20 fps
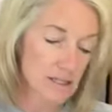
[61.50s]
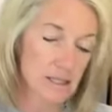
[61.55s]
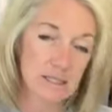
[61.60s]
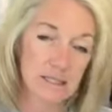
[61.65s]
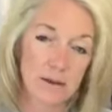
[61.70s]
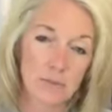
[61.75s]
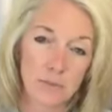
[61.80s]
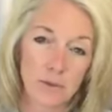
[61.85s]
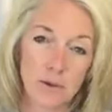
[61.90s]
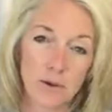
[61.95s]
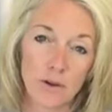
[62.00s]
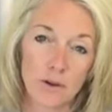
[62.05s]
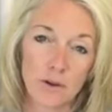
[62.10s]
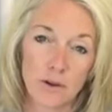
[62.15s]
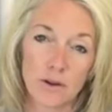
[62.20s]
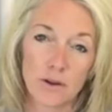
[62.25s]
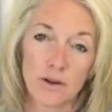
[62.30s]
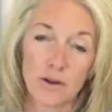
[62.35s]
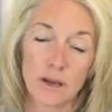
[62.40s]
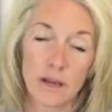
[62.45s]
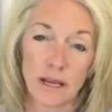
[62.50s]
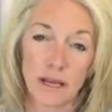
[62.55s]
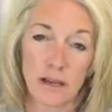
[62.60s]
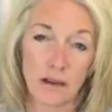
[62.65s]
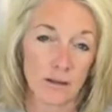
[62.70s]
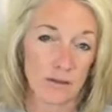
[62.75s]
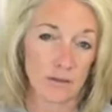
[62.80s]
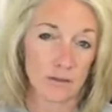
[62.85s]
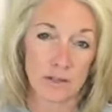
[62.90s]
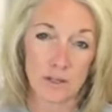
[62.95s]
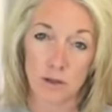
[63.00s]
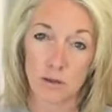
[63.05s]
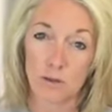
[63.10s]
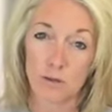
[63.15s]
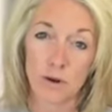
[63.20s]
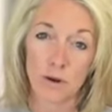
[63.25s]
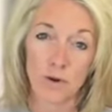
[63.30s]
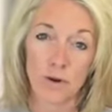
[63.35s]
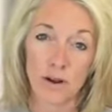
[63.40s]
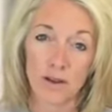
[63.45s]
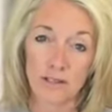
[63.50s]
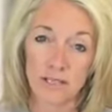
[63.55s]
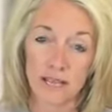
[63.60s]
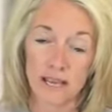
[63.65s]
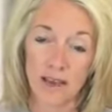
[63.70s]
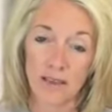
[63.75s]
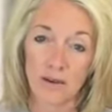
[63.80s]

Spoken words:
it's simple to throw it all